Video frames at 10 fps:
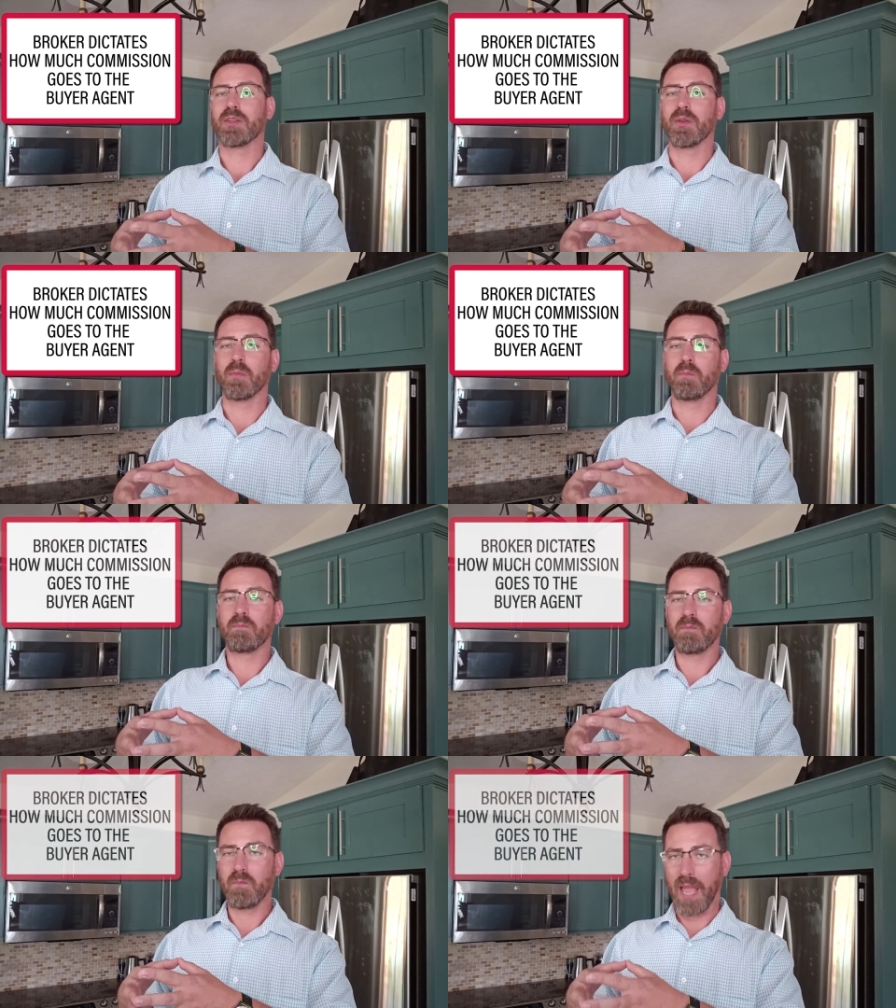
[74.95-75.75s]
the
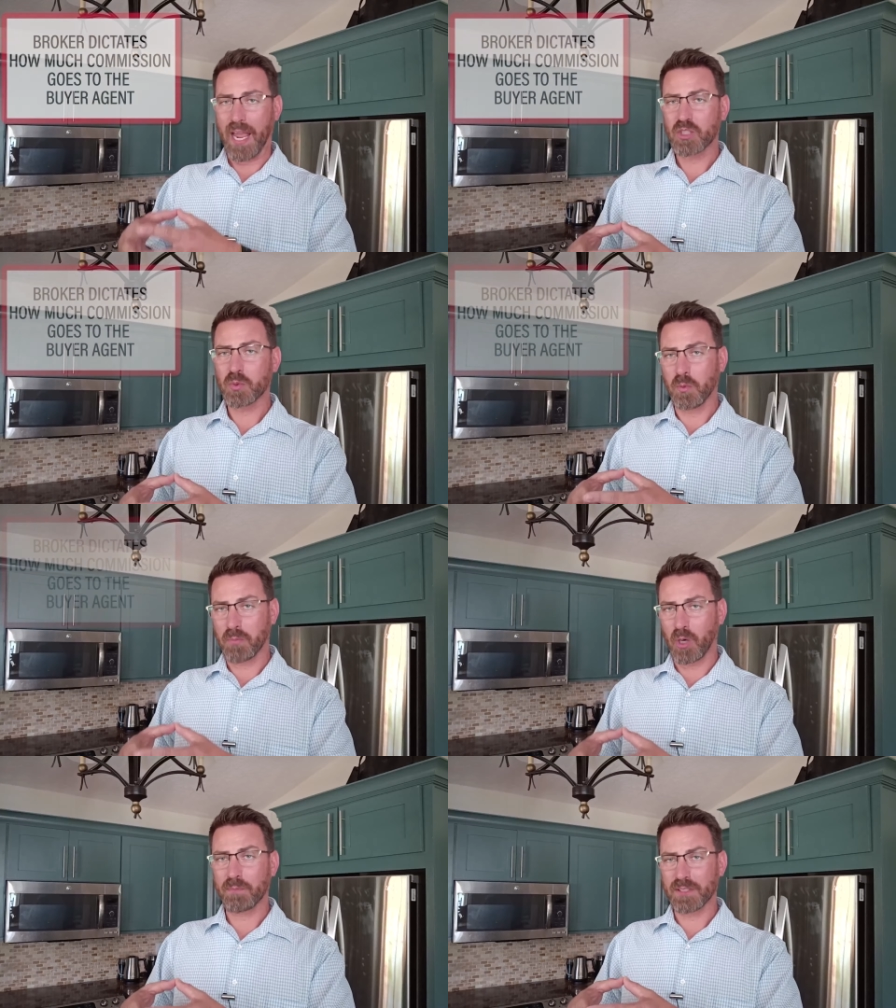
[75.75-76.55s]
actual
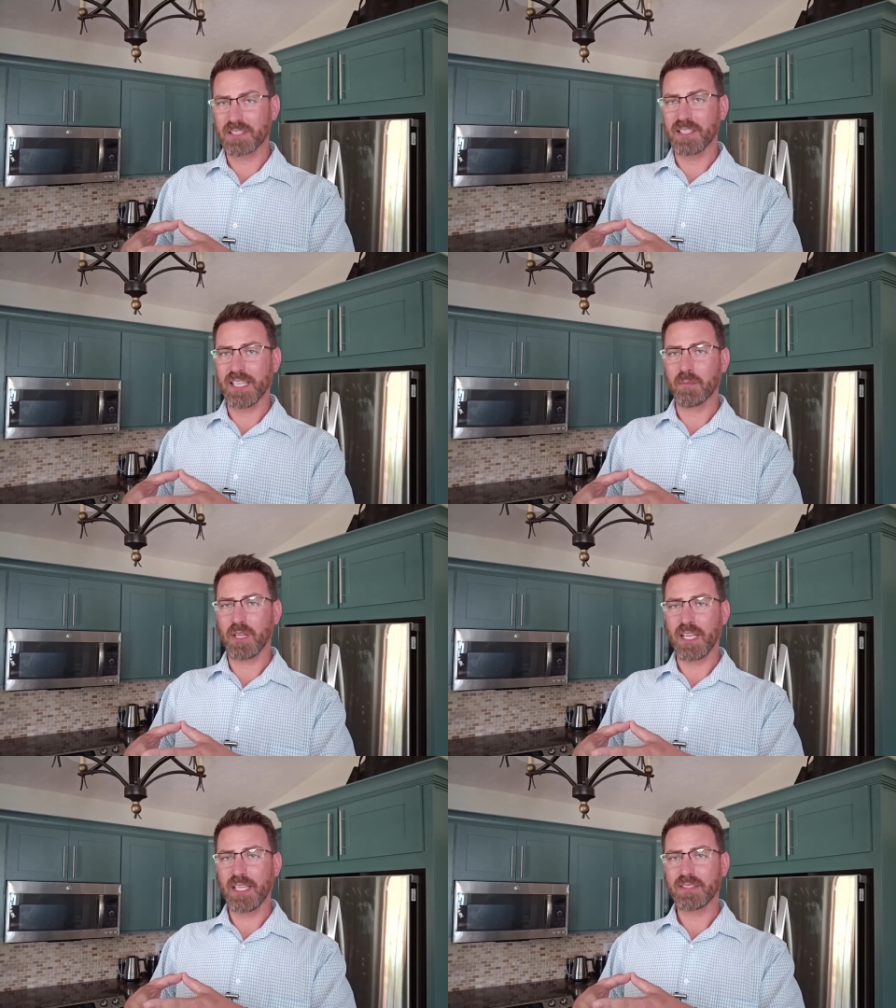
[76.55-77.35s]
purpose of the
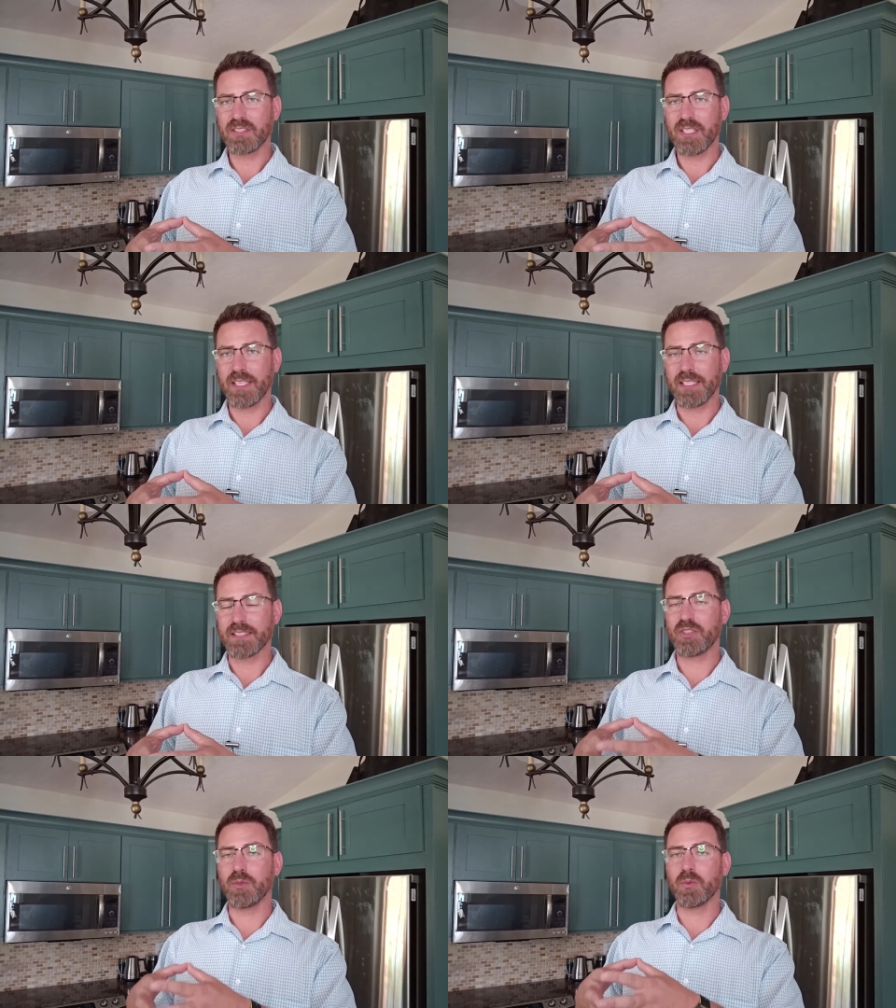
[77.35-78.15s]
MLS
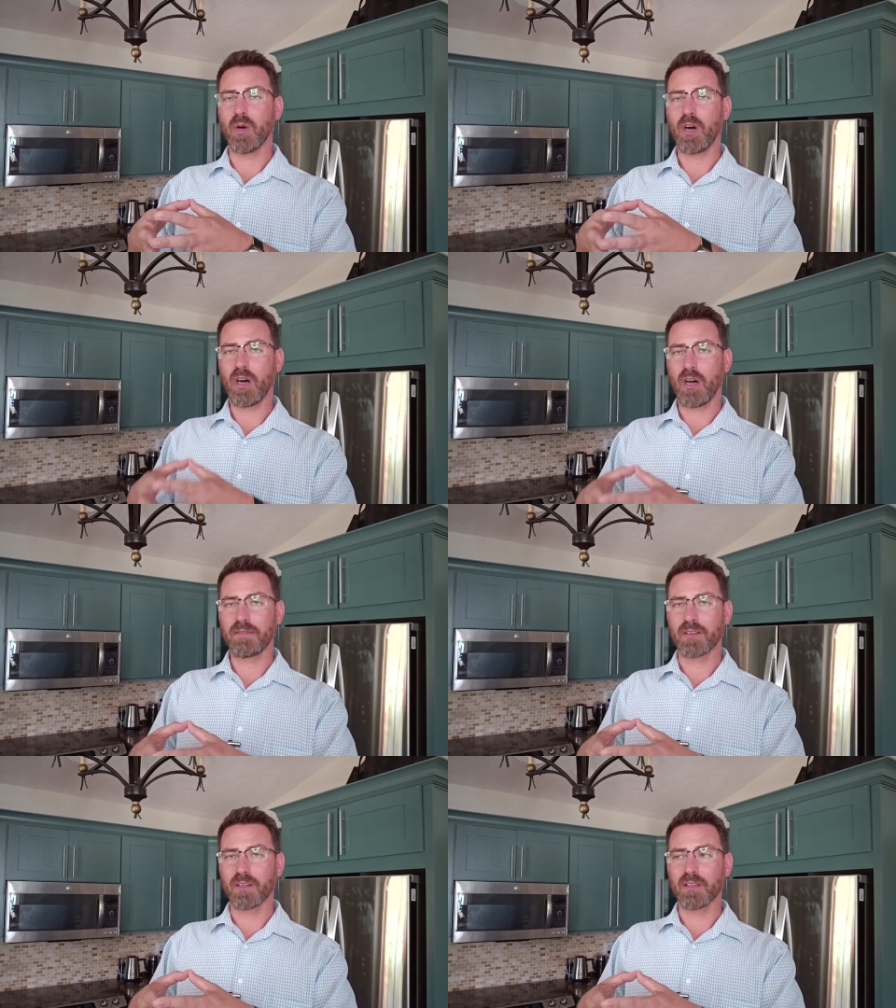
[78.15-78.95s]
is to
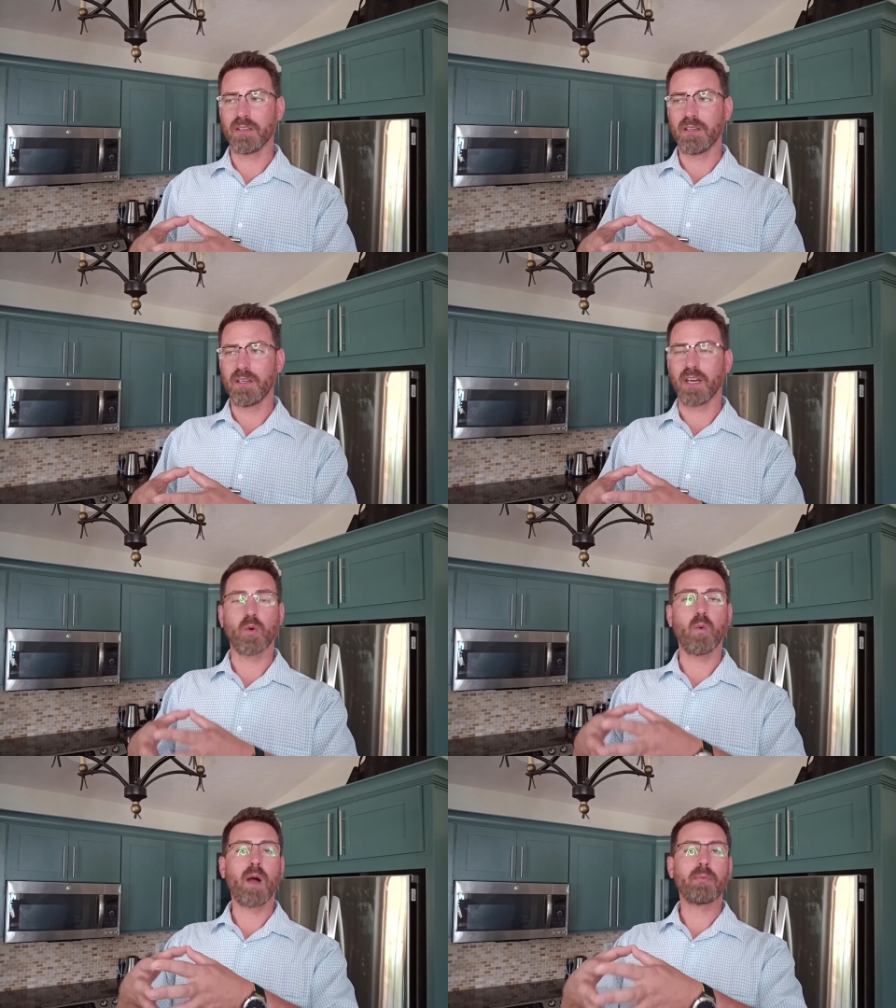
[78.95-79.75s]
offer a
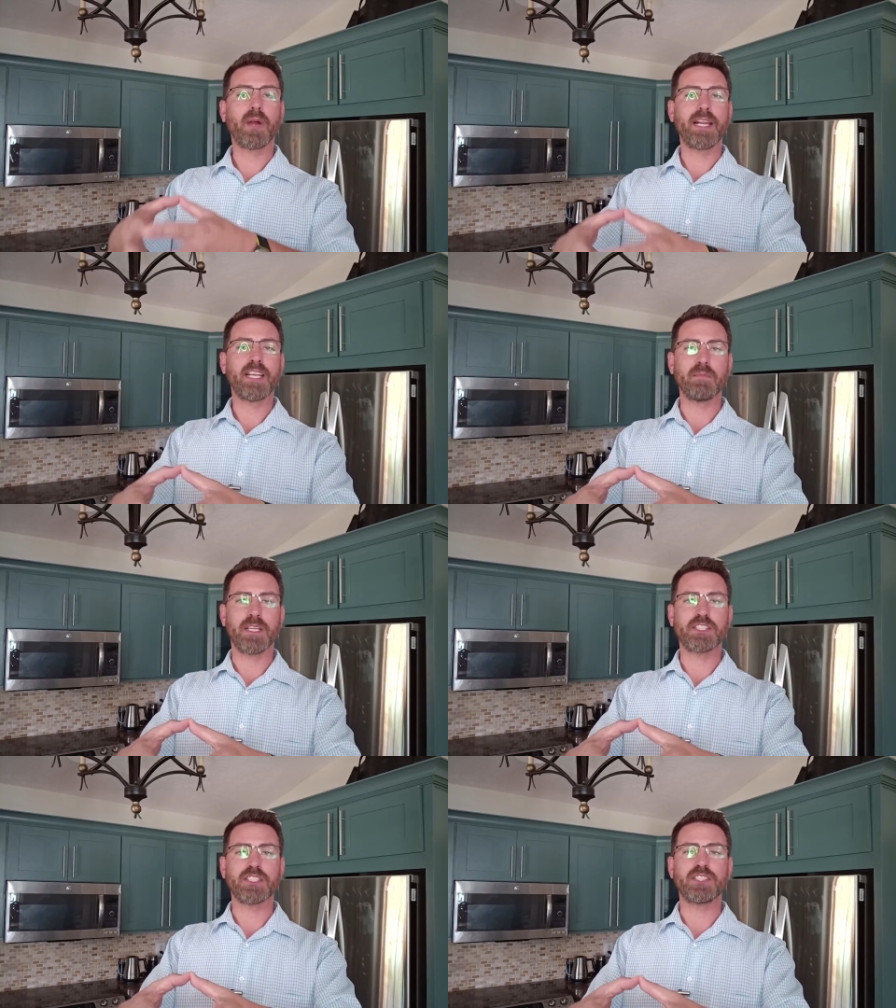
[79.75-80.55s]
cooperating
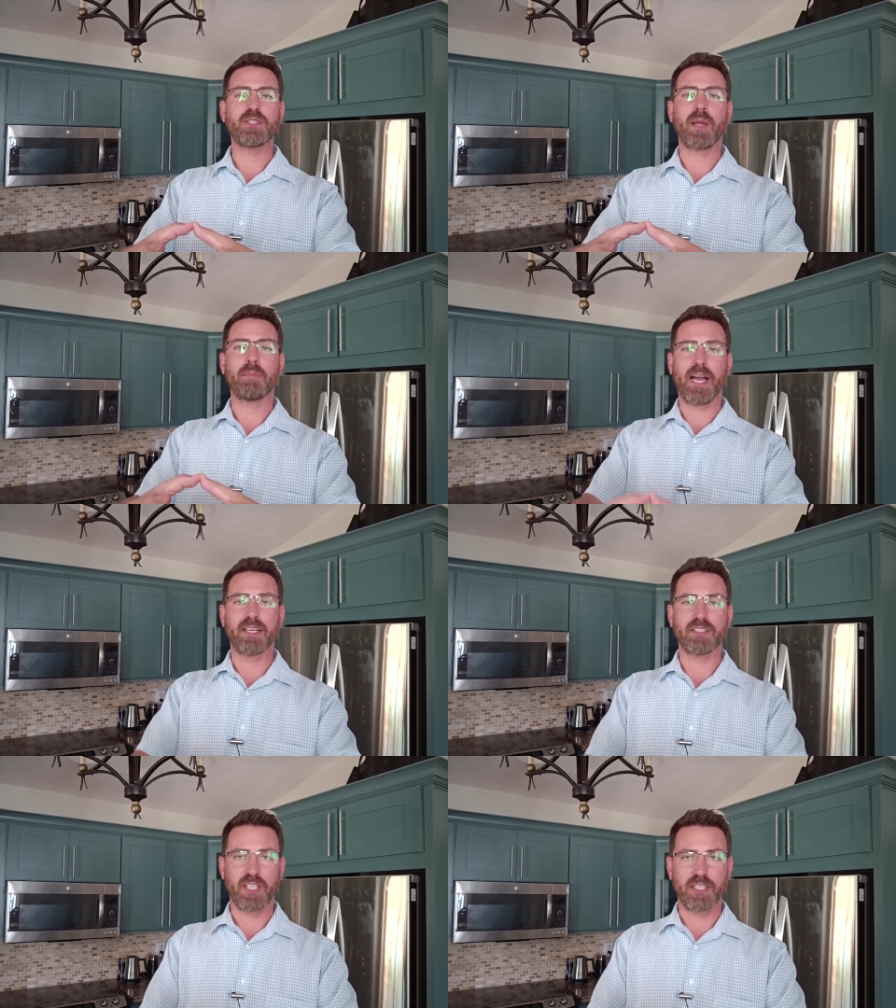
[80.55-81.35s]
commission to a
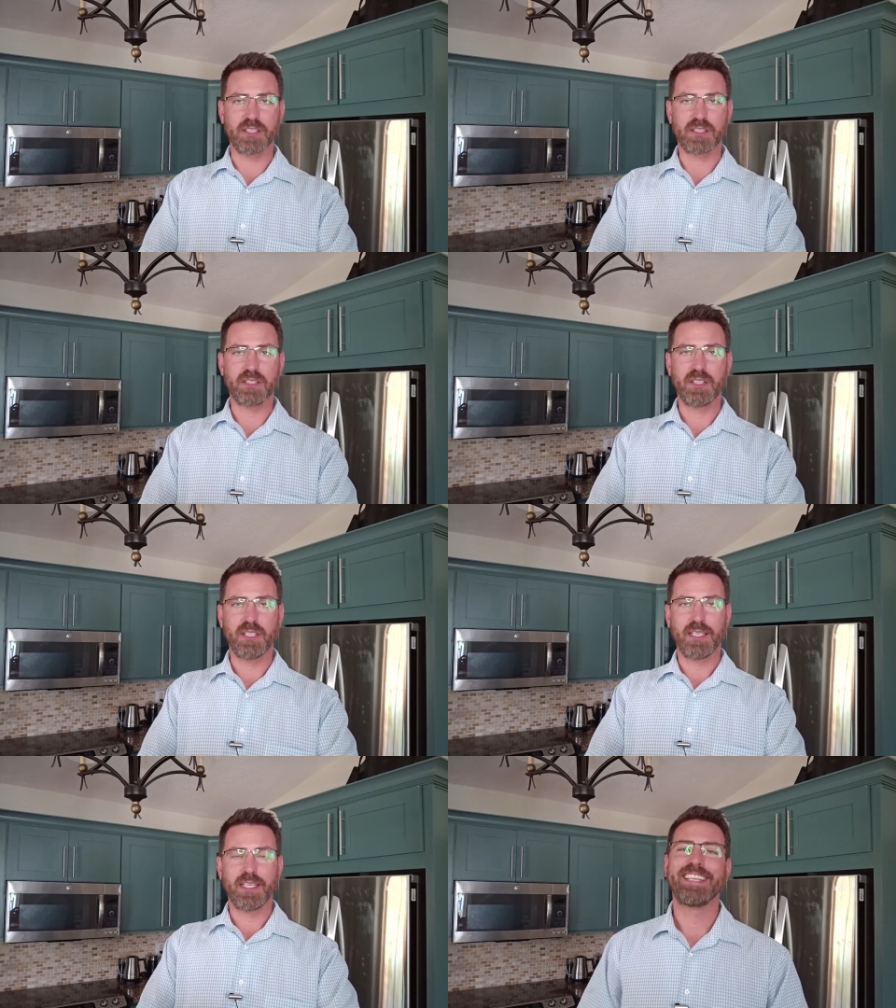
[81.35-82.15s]
buyer's agent.
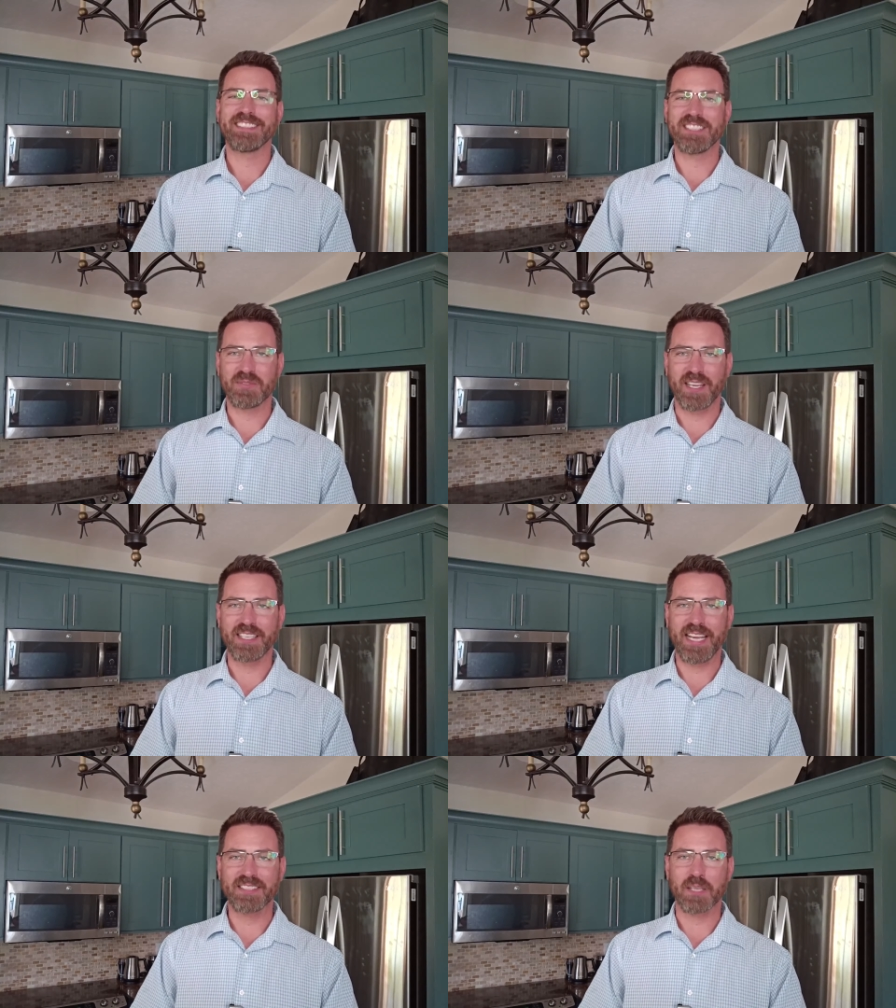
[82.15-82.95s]
Yes, it's
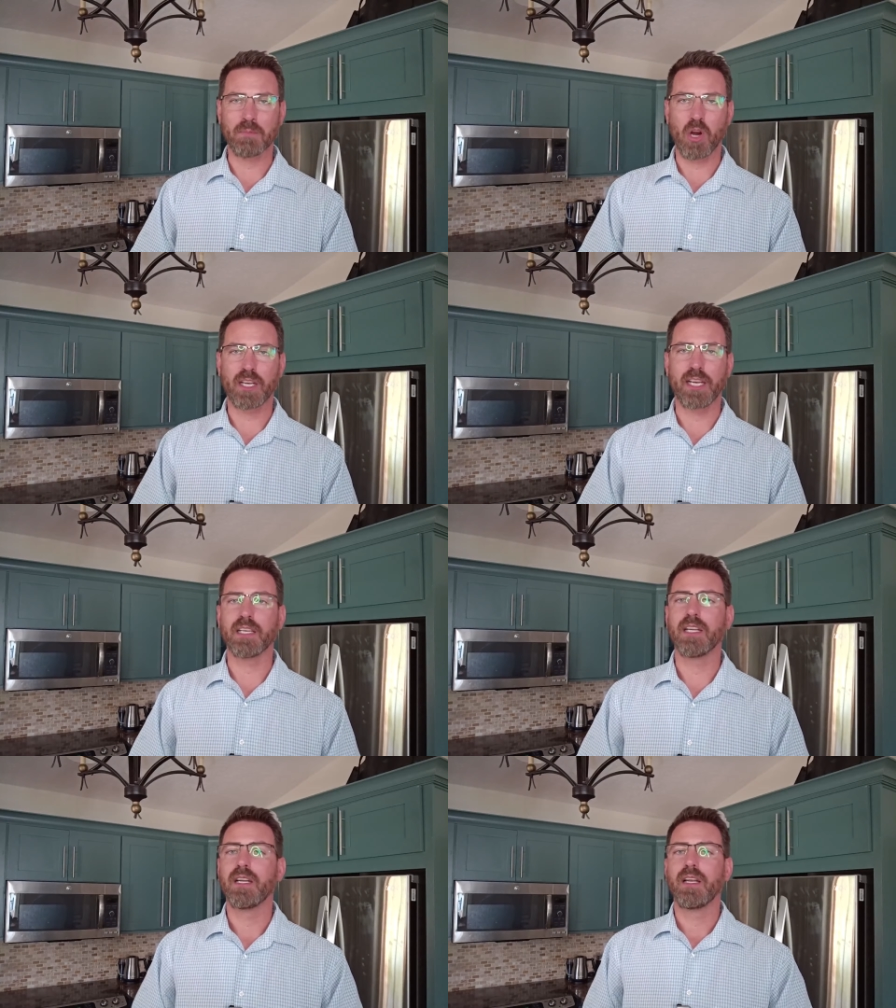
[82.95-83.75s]
fantastic marketing.